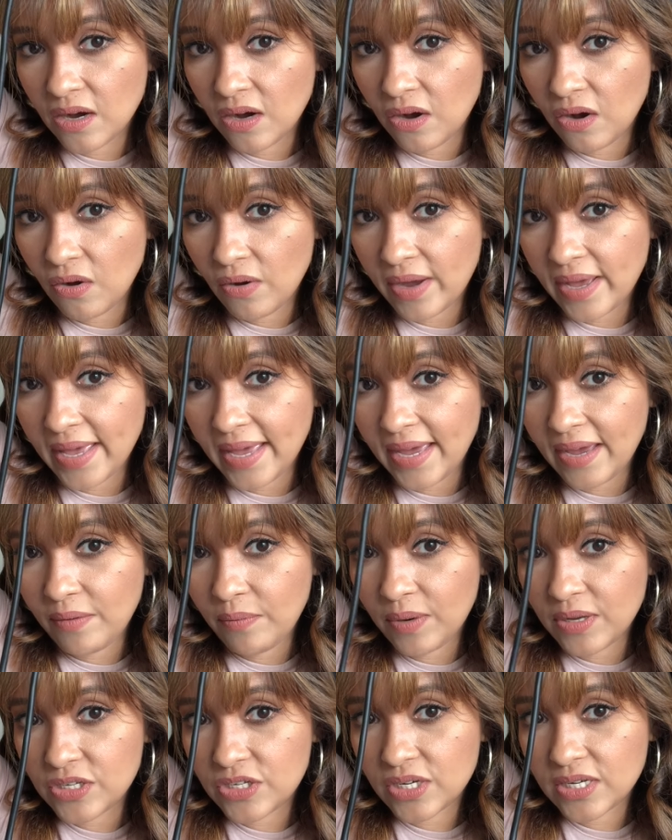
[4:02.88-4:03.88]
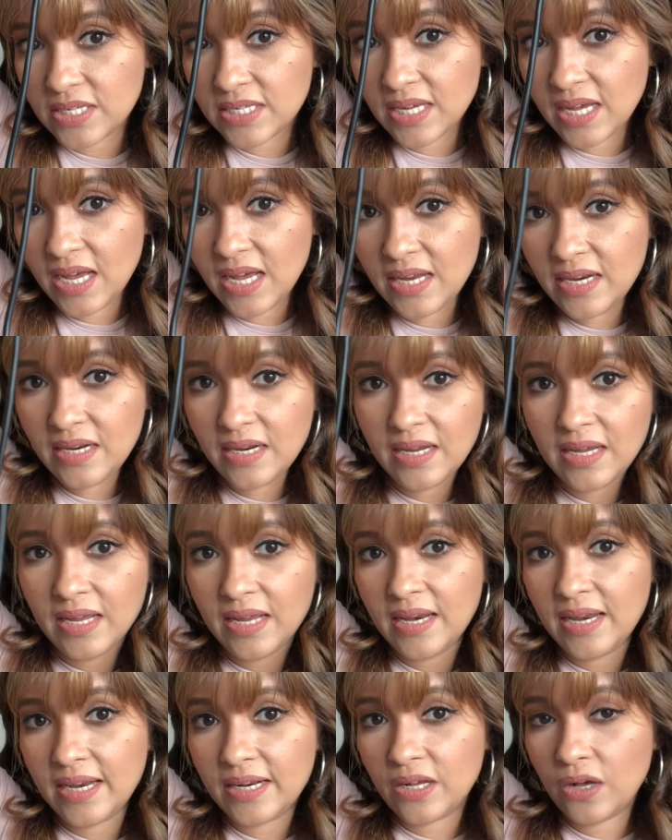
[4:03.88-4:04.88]
Okay, once you're done,
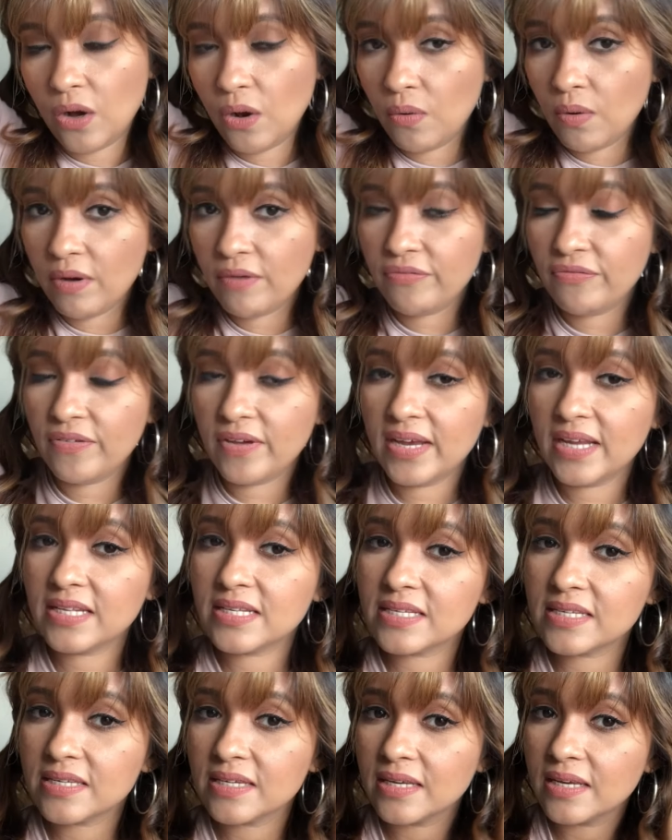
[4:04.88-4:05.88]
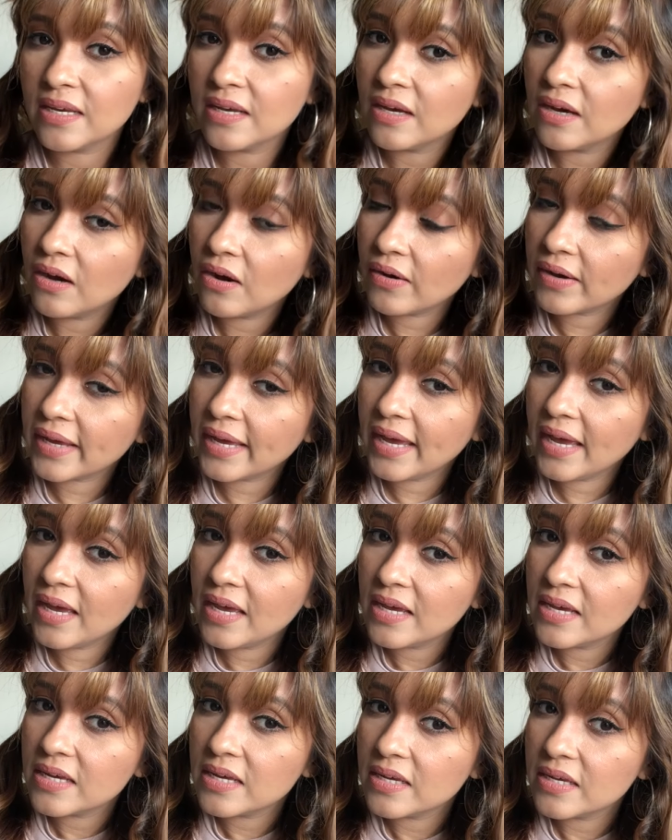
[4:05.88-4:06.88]
let go of it. Okay,
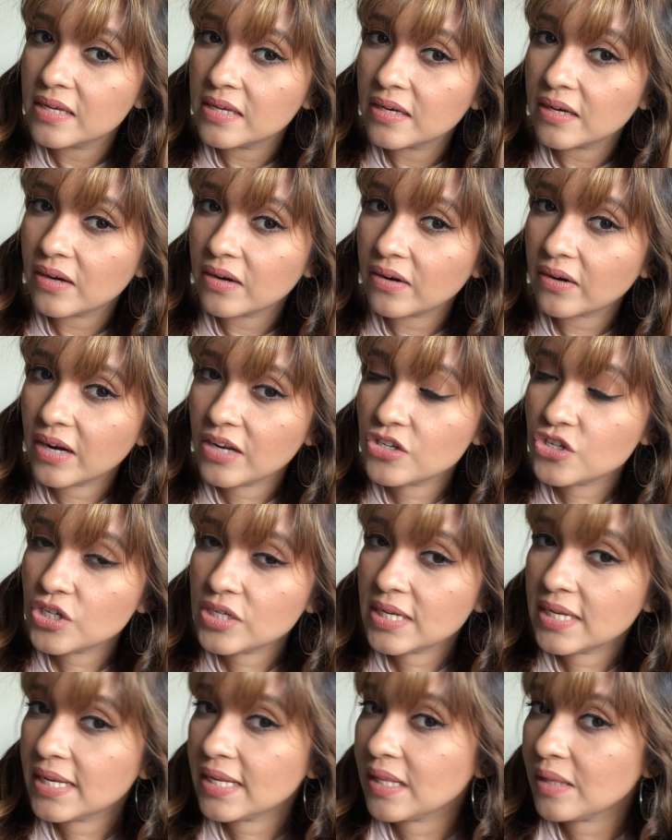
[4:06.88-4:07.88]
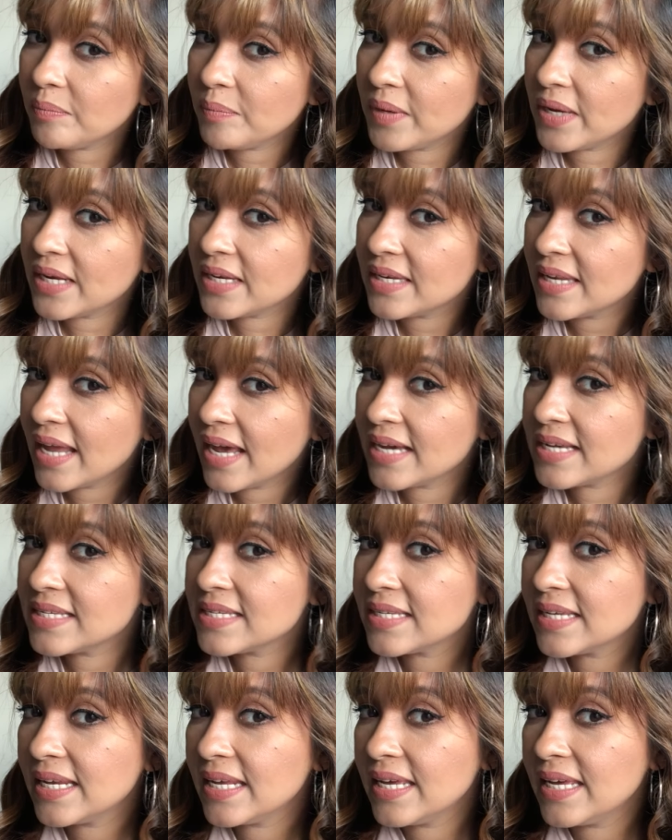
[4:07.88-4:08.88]
crunch it a little bit
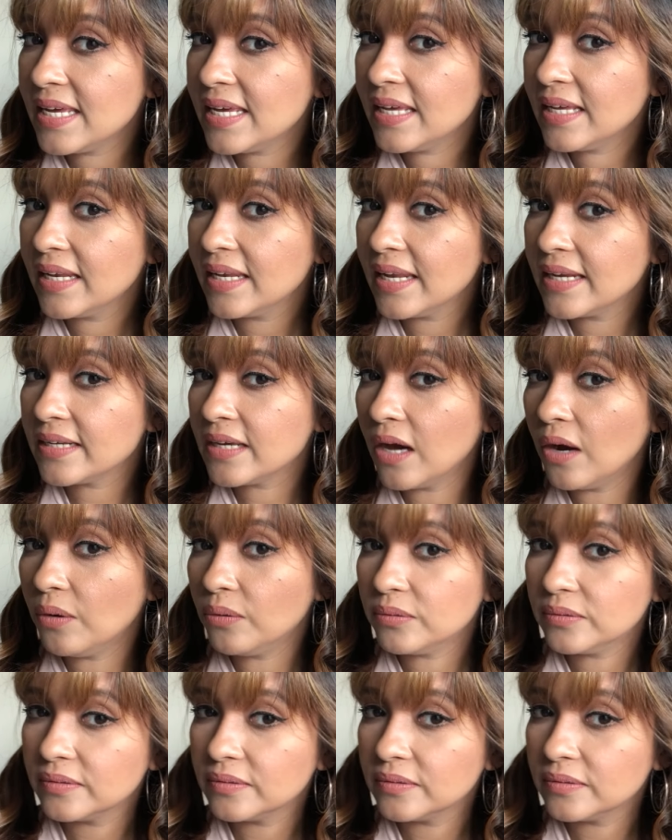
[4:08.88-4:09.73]
nicely, let go.